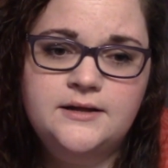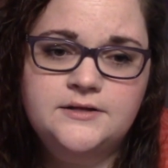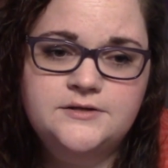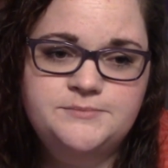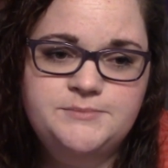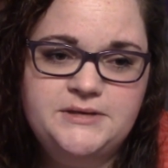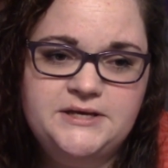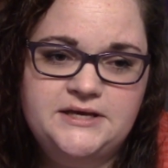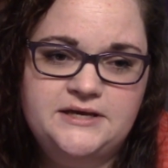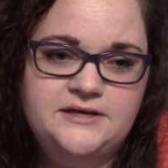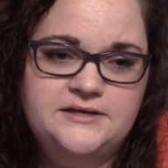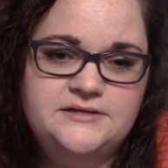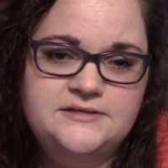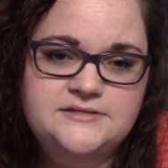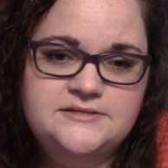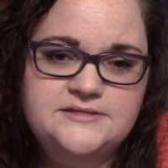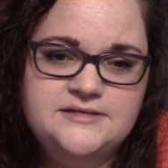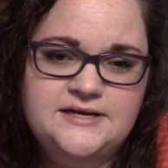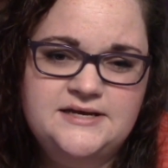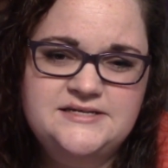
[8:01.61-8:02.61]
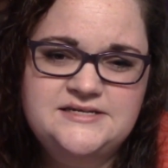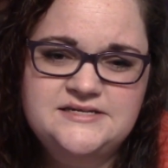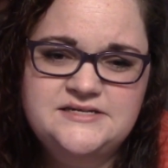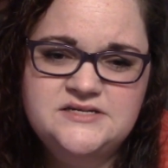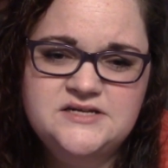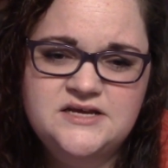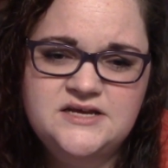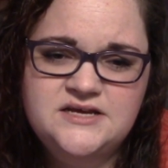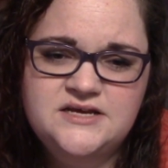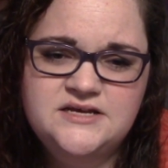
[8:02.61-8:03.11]
Because I
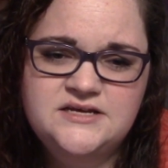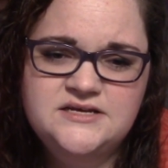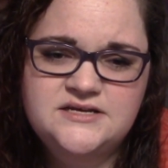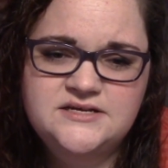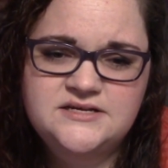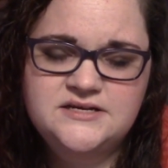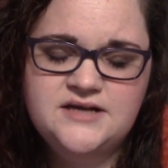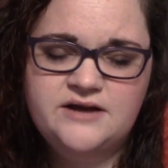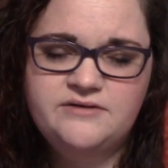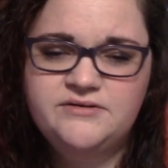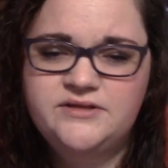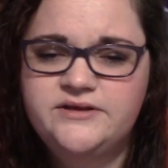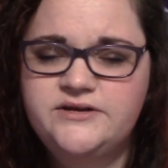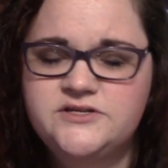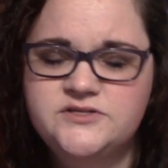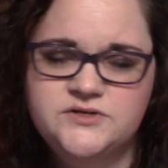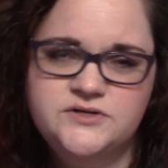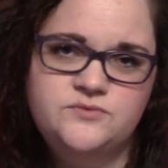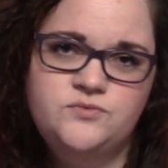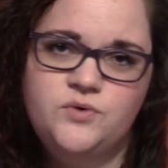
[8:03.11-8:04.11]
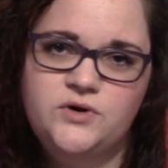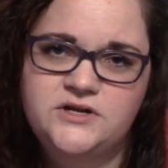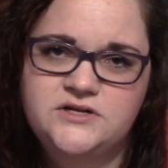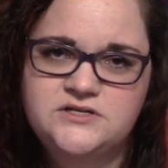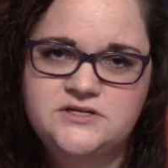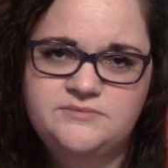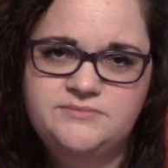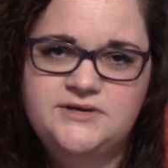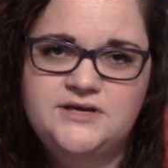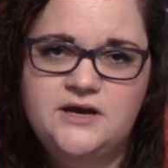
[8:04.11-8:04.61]
really just didn't want it
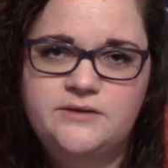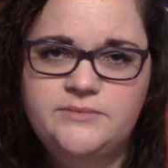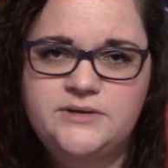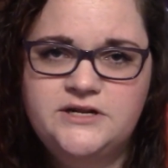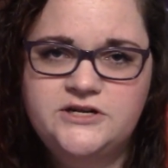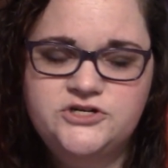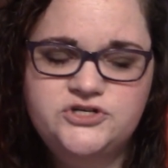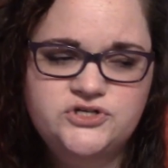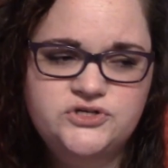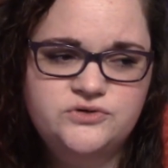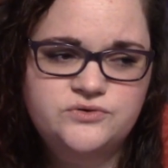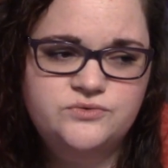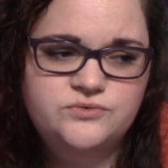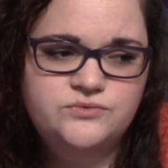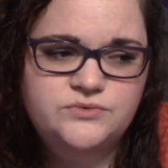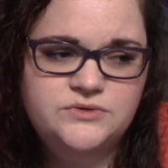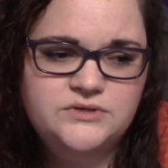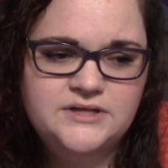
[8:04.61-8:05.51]
to become an issue.